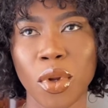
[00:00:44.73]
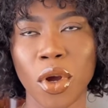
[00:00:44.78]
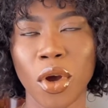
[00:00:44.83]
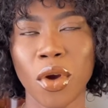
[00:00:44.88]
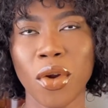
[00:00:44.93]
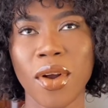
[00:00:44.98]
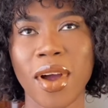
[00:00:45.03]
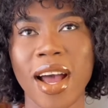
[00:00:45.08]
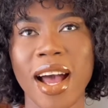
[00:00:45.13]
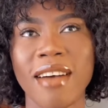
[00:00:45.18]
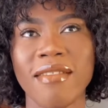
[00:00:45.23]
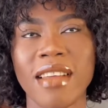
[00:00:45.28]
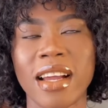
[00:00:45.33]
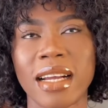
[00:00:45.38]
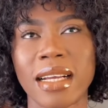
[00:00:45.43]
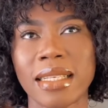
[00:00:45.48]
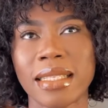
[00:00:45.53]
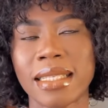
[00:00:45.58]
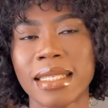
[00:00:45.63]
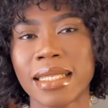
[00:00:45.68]
They're gonna have
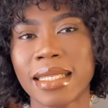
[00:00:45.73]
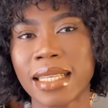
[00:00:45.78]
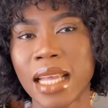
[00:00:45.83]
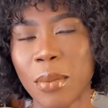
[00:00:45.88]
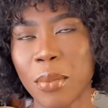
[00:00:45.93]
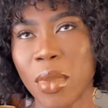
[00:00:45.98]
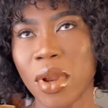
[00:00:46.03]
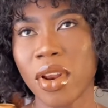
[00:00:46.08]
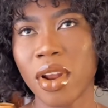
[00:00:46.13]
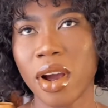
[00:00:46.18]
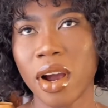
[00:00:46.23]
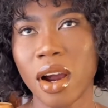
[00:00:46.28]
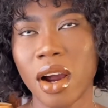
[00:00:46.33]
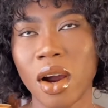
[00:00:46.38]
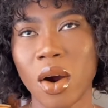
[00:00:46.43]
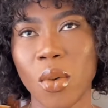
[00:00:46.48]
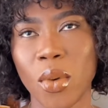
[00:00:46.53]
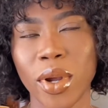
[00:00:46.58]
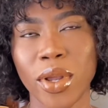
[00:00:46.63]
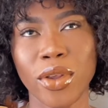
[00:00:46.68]
like a
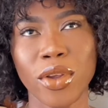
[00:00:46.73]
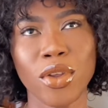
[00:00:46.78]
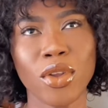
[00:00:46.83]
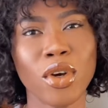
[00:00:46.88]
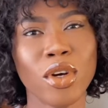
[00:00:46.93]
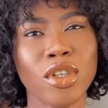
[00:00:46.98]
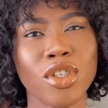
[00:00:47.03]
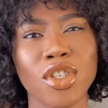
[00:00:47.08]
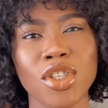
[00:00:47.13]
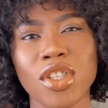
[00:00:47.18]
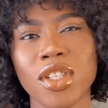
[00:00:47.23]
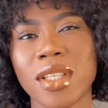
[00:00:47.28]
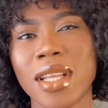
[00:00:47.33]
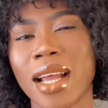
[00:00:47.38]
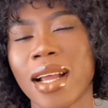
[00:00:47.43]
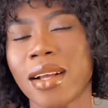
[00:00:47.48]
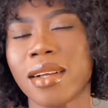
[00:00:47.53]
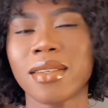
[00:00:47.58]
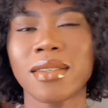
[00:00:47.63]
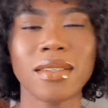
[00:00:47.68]
seminar where just
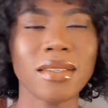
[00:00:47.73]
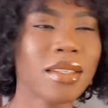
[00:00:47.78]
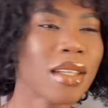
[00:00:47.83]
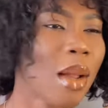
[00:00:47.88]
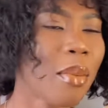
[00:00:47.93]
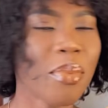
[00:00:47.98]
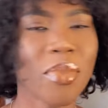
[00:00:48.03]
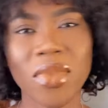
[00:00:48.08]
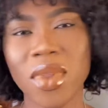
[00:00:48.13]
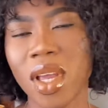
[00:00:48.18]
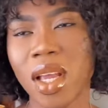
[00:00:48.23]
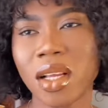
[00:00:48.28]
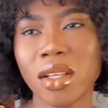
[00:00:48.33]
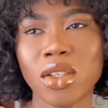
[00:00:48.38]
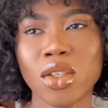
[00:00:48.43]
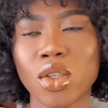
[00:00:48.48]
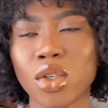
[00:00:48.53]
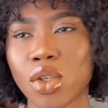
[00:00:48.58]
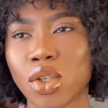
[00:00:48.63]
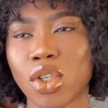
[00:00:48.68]
like something
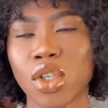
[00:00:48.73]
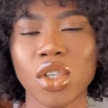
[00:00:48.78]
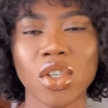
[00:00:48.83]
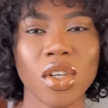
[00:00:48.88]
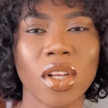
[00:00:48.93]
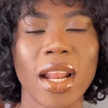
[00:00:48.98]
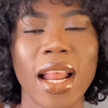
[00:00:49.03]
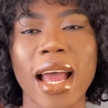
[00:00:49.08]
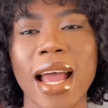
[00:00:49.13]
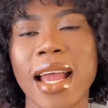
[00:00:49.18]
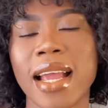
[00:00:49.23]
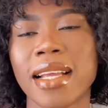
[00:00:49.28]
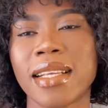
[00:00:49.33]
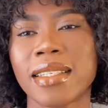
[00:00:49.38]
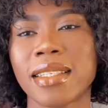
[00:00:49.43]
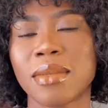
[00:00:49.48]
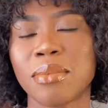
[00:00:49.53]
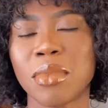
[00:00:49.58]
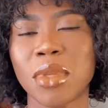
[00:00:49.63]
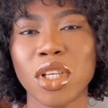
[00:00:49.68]
to
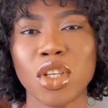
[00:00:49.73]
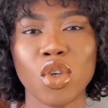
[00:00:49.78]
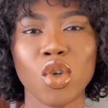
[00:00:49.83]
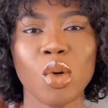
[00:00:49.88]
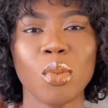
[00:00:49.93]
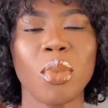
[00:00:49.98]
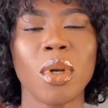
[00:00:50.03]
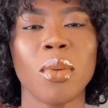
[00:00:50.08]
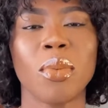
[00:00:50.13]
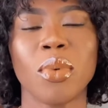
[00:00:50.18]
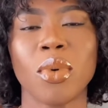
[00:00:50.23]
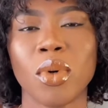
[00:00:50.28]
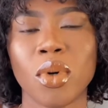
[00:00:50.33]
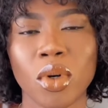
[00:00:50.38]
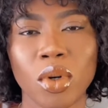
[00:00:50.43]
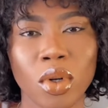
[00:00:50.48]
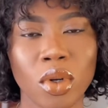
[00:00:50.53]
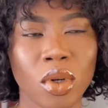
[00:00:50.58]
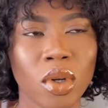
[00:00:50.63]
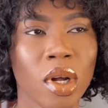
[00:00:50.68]
socialize, meet new
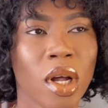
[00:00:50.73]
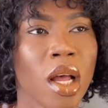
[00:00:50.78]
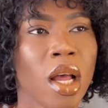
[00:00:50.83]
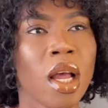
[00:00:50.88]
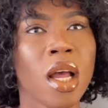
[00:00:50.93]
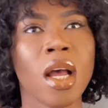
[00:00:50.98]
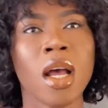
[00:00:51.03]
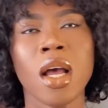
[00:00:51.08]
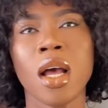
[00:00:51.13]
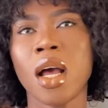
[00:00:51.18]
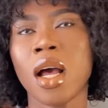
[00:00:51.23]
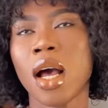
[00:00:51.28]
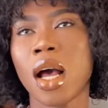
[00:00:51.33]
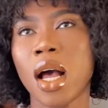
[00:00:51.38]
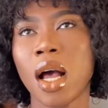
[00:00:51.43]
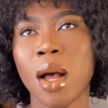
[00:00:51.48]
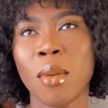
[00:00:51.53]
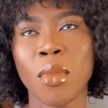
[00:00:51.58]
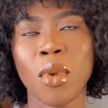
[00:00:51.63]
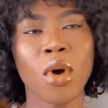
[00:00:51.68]
people,
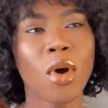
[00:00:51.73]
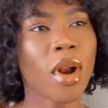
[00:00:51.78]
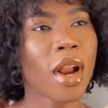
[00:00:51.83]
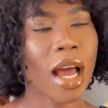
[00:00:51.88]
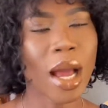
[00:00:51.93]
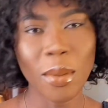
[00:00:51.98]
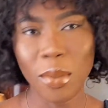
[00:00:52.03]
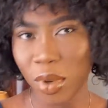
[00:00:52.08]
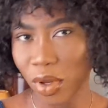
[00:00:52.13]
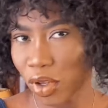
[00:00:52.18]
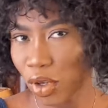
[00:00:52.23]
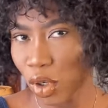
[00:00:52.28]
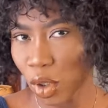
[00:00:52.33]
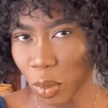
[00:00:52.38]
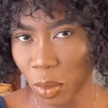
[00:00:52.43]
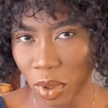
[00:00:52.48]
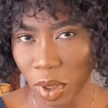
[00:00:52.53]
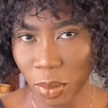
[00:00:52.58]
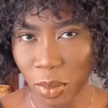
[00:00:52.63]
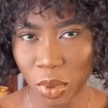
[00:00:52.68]
collab with new
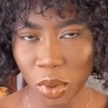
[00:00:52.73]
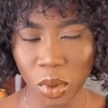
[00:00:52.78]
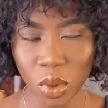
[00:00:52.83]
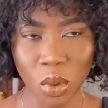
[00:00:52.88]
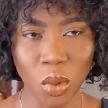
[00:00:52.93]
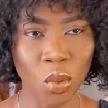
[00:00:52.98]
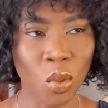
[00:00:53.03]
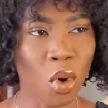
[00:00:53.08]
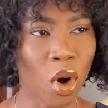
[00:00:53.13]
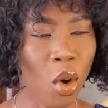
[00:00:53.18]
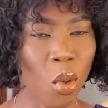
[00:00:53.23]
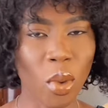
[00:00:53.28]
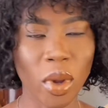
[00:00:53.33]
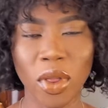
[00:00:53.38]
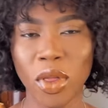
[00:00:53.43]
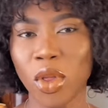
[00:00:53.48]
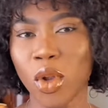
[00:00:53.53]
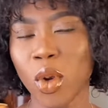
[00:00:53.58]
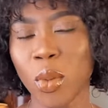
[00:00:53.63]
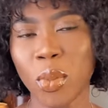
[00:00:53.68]
people, work
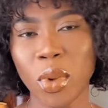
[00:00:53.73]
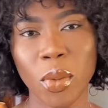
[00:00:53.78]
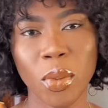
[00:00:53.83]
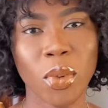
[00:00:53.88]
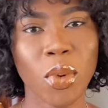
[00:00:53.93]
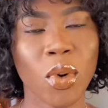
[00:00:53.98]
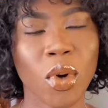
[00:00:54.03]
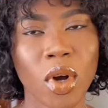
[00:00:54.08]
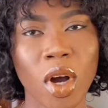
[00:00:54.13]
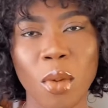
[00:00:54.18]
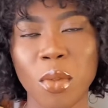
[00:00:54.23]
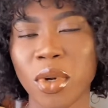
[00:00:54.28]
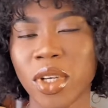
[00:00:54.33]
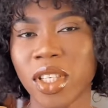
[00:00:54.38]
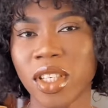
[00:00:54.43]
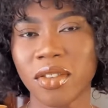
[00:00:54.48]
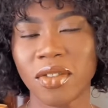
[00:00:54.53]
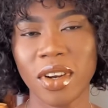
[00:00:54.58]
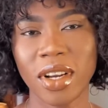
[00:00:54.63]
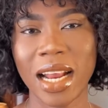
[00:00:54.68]
with new people, come with
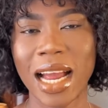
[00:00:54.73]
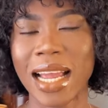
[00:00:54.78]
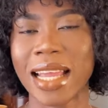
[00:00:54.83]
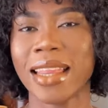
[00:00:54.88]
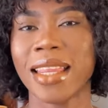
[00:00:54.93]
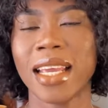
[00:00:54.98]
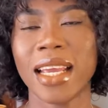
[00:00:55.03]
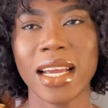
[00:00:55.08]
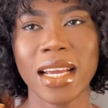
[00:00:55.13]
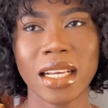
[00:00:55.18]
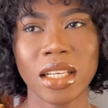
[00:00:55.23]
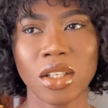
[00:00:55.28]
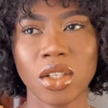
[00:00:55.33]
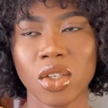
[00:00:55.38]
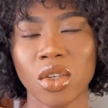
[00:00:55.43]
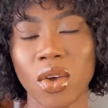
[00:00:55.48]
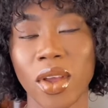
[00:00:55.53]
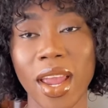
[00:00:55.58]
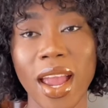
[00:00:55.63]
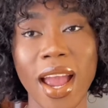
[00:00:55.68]
different
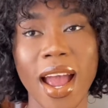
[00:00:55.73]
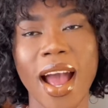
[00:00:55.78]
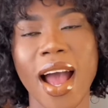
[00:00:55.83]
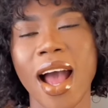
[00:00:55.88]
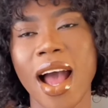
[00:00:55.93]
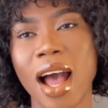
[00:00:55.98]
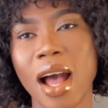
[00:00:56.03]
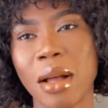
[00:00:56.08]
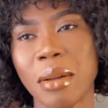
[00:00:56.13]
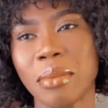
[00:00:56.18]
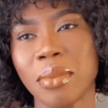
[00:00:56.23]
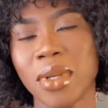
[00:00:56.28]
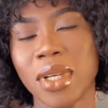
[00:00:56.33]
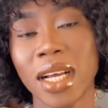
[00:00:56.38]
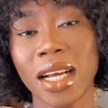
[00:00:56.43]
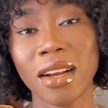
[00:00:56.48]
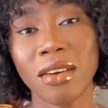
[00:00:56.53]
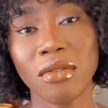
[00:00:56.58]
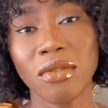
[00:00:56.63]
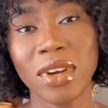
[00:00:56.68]
ideas. So yeah, I'm
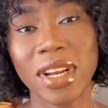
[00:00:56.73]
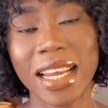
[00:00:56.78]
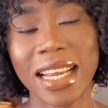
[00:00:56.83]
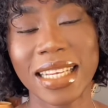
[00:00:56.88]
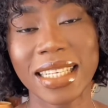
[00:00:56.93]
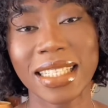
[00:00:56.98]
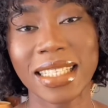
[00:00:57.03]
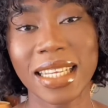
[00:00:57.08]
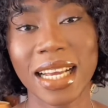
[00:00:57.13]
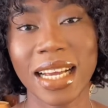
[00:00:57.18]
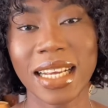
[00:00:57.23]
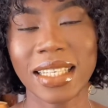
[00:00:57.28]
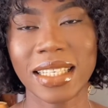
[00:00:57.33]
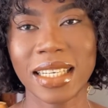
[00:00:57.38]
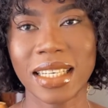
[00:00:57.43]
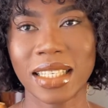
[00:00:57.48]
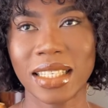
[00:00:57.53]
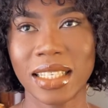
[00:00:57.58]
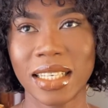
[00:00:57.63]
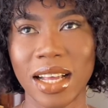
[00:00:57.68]
kind of really
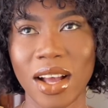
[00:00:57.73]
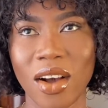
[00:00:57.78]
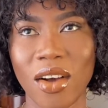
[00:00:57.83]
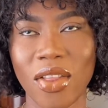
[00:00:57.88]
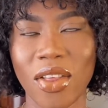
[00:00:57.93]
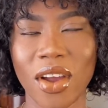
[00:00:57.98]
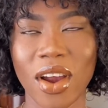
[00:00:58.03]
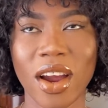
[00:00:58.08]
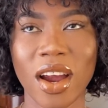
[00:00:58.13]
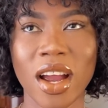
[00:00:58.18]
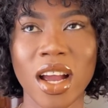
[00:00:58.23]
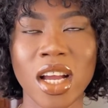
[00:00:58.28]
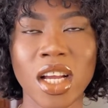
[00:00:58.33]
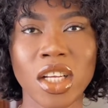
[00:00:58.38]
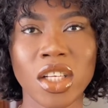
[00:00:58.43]
excited to go there.